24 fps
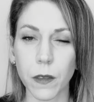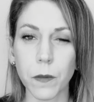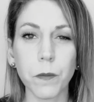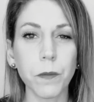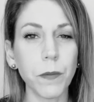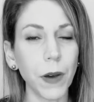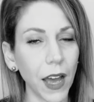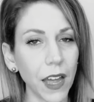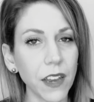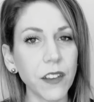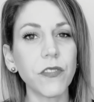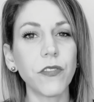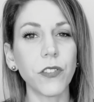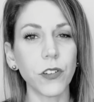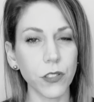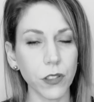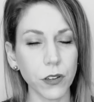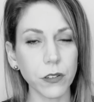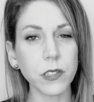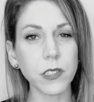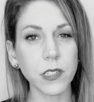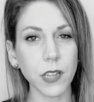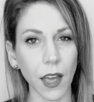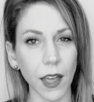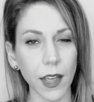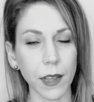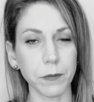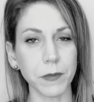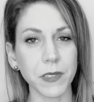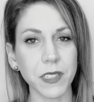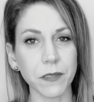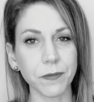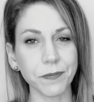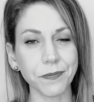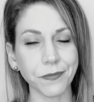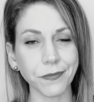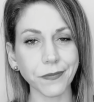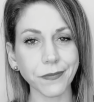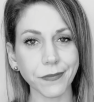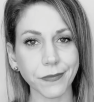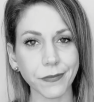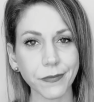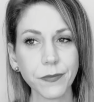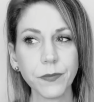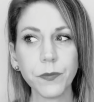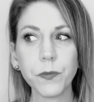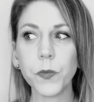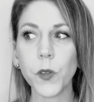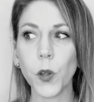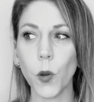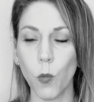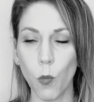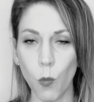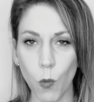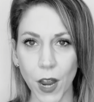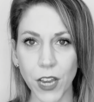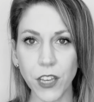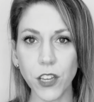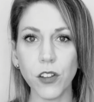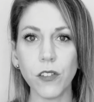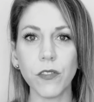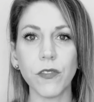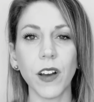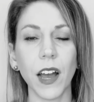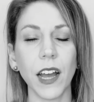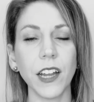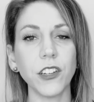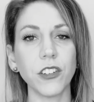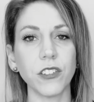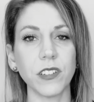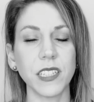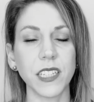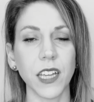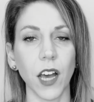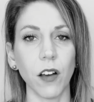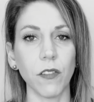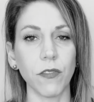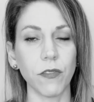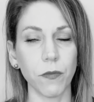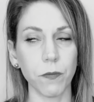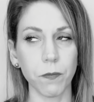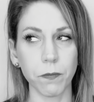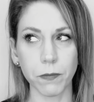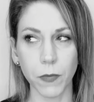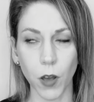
But for those times when you find yourself